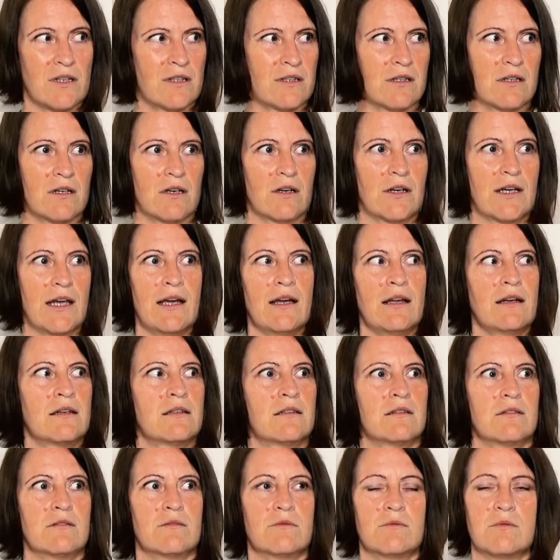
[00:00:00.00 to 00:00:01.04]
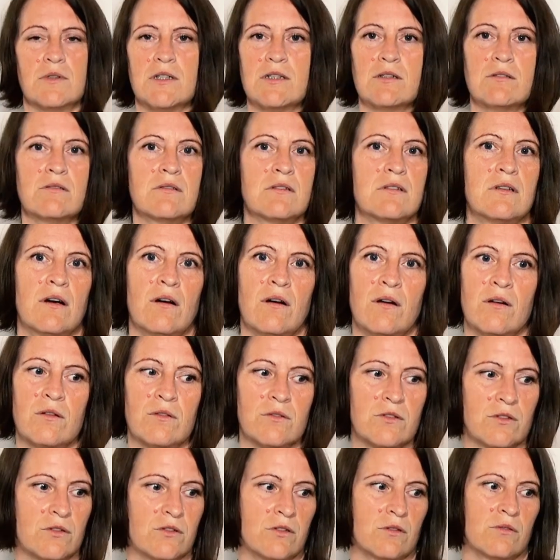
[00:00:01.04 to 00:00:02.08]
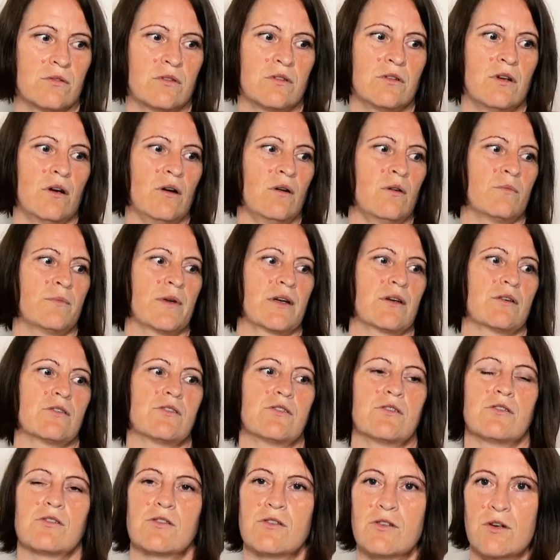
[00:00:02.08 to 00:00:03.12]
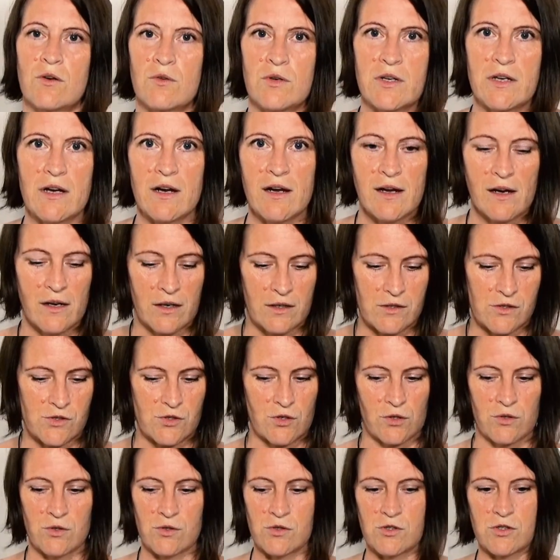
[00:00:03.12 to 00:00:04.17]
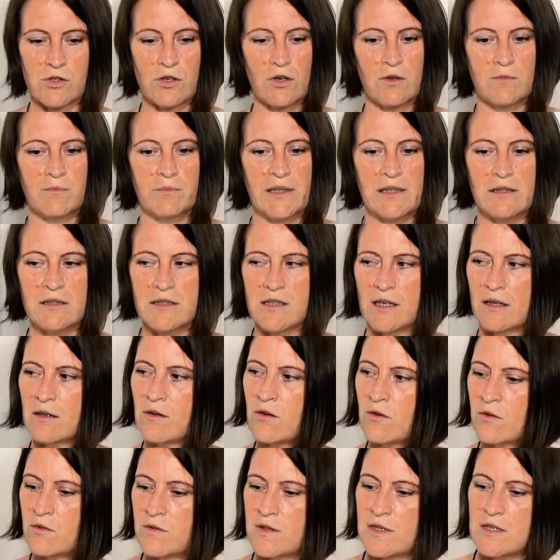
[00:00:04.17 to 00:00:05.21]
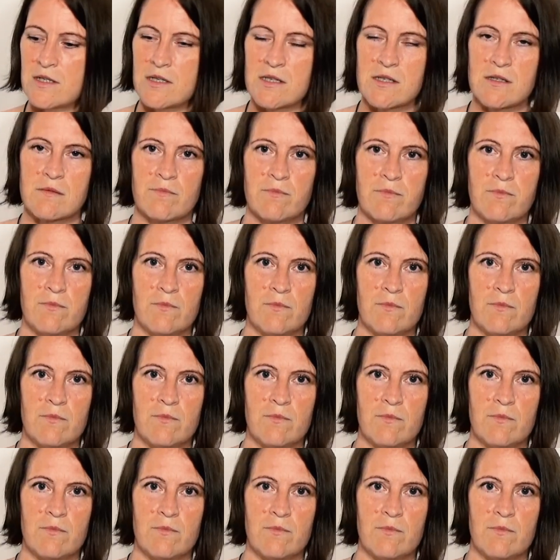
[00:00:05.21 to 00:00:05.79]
And again, you don't know because you're so young. So you start building, oh, this